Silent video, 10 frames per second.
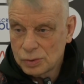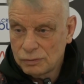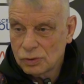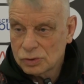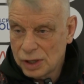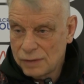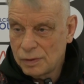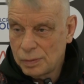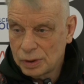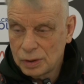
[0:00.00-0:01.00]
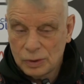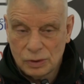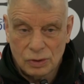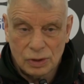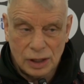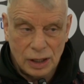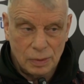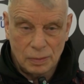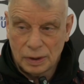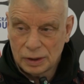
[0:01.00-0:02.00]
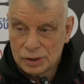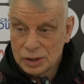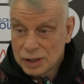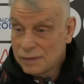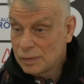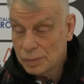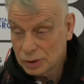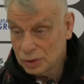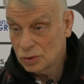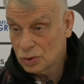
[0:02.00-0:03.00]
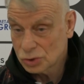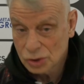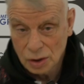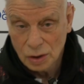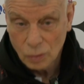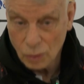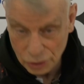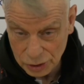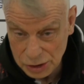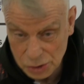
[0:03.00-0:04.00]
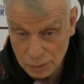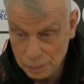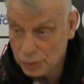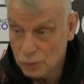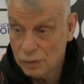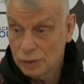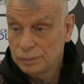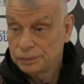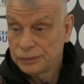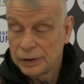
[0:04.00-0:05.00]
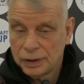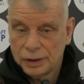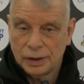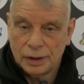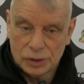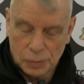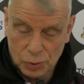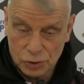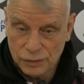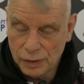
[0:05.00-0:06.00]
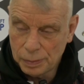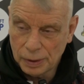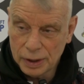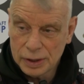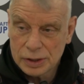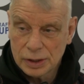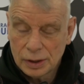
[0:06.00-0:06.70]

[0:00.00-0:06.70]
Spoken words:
We've looked at everybody, we know their capabilities, everybody knows what they need to improve on to push for a place.